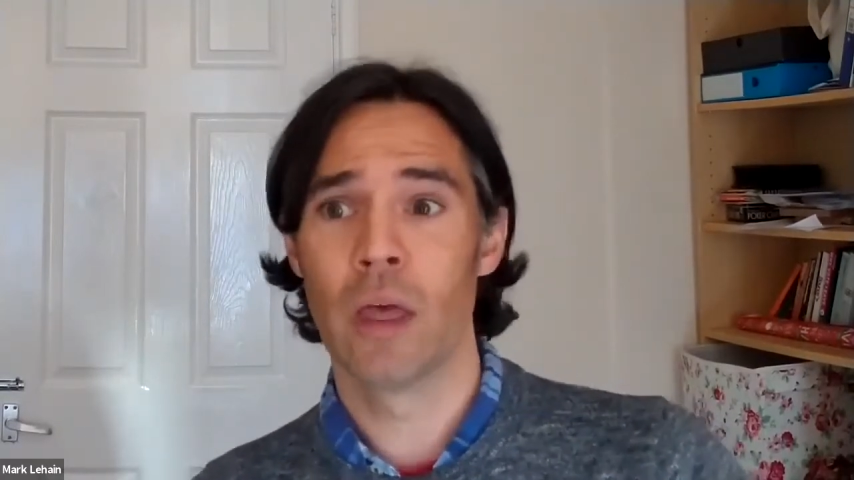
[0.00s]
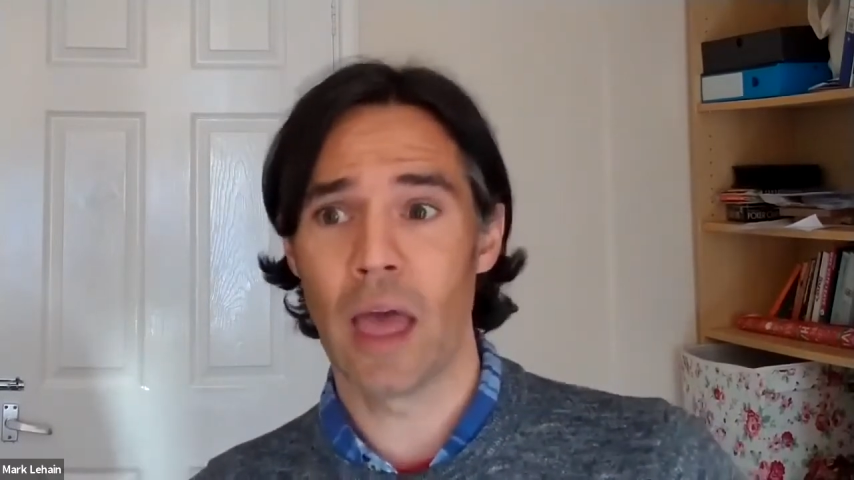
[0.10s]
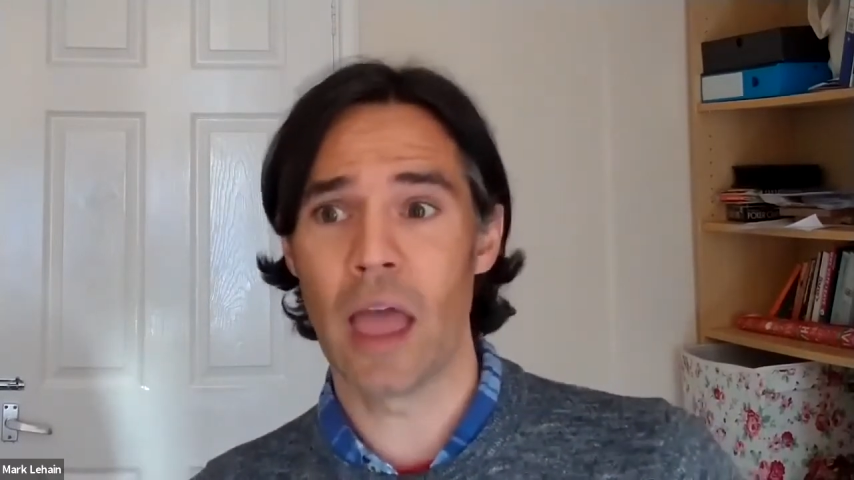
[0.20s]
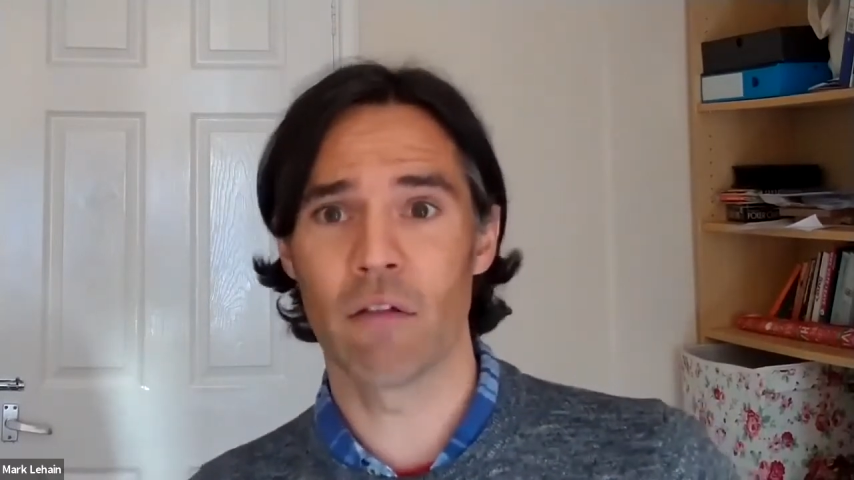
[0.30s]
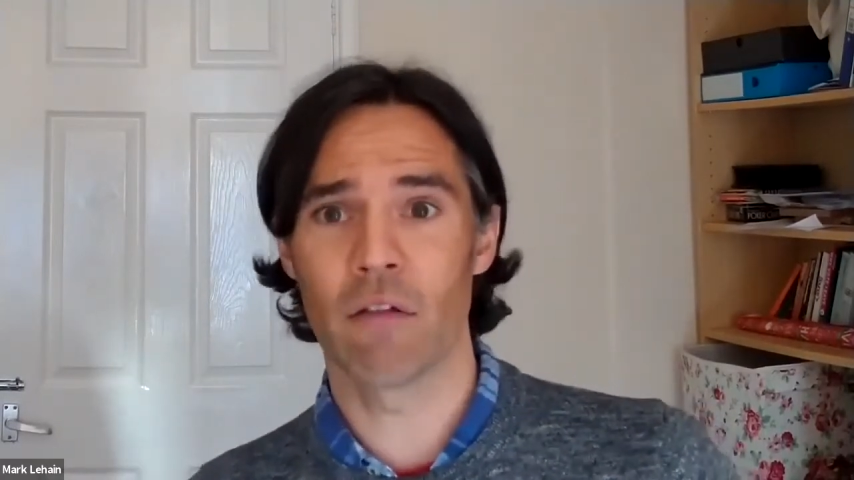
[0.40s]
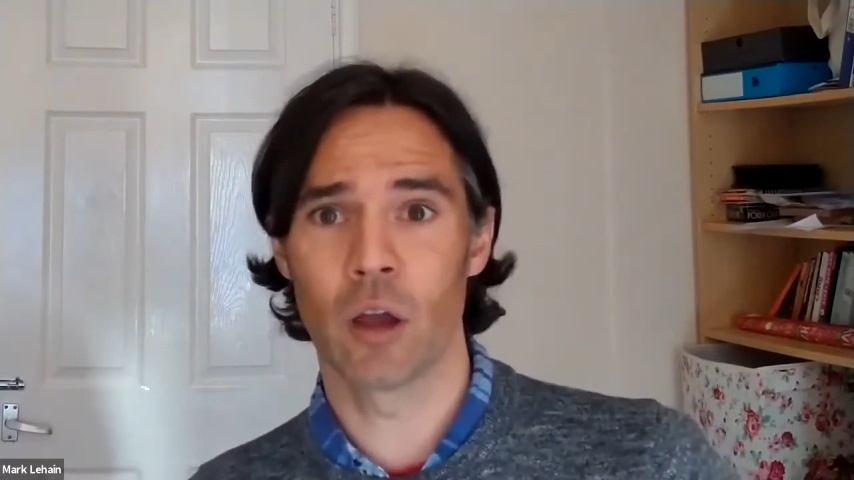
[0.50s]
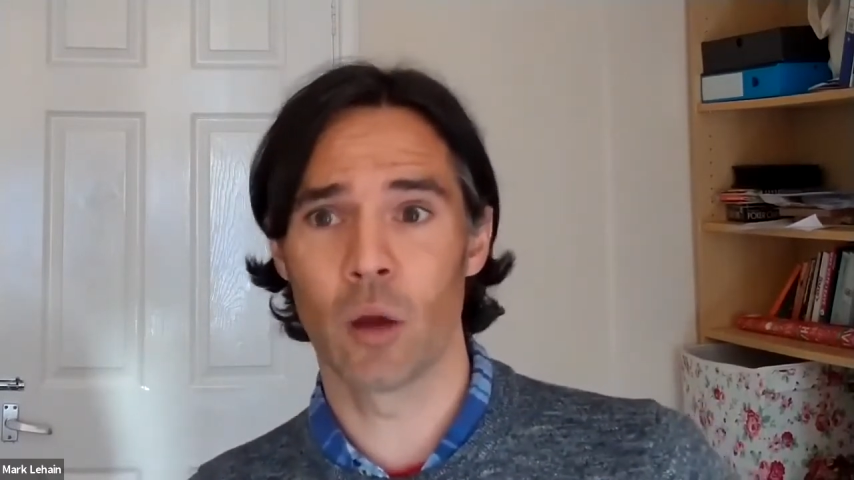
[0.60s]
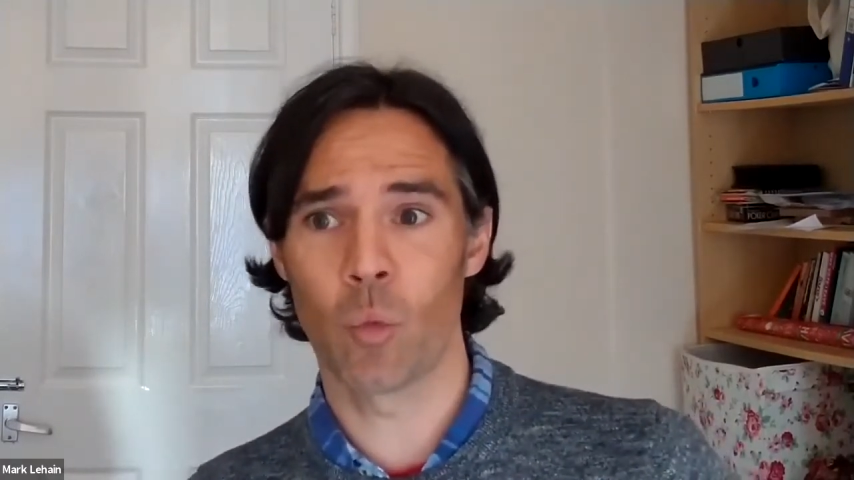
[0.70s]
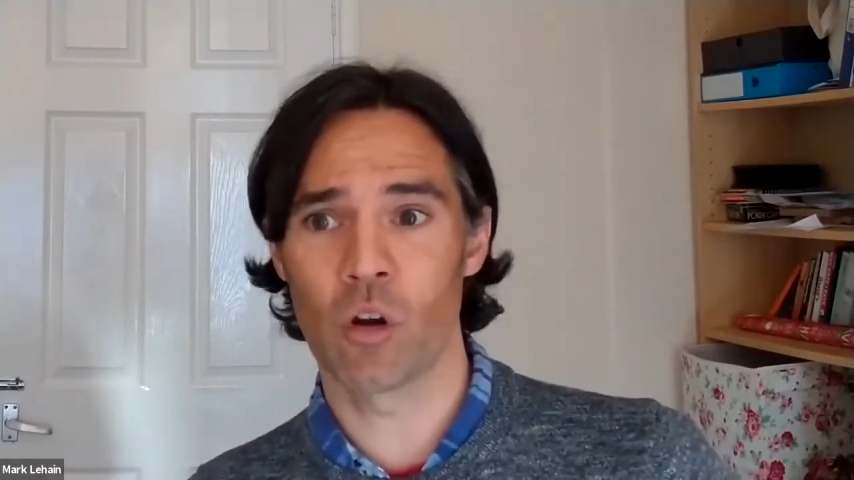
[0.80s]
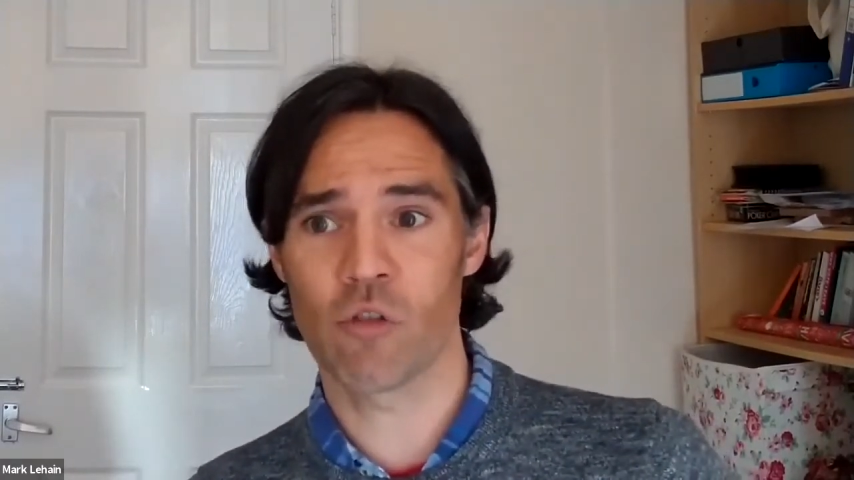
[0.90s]
area
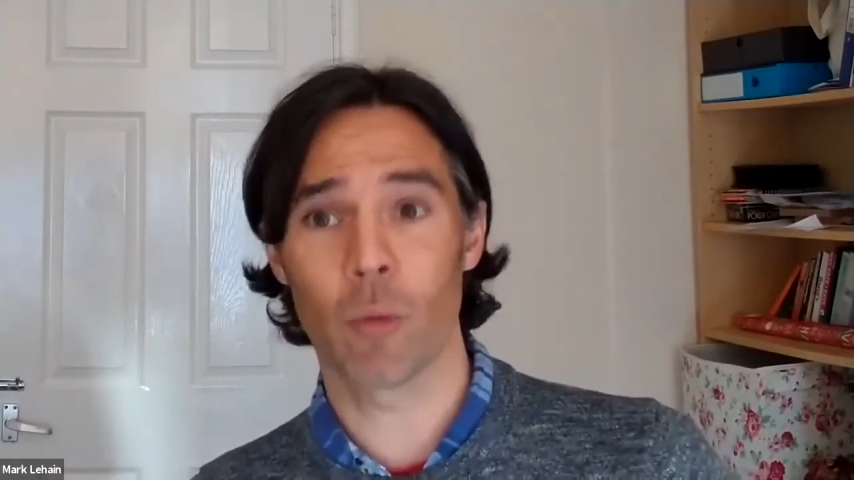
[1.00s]
where I grew up.